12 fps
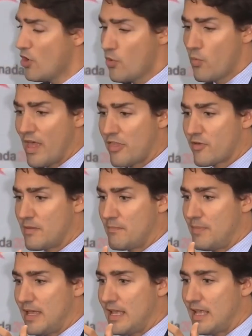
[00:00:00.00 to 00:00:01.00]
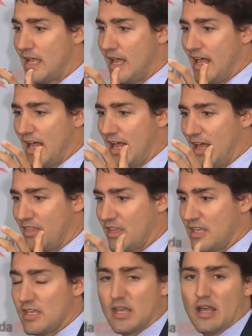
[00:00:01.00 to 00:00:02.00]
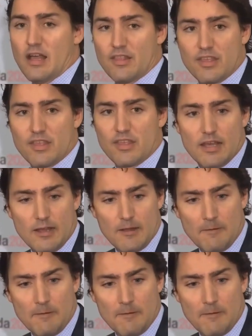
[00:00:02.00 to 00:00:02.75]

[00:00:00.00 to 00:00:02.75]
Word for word: whether it be uh, the, uh, the, uh,